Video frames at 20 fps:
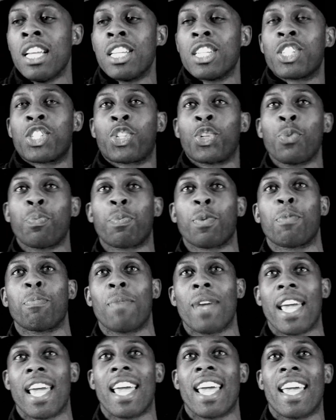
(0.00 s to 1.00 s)

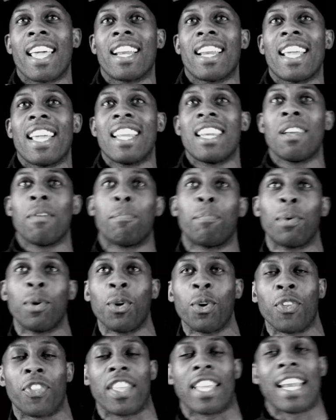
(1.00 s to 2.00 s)
Superman in the
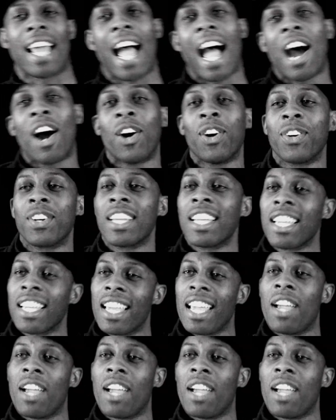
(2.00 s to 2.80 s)
booth and out.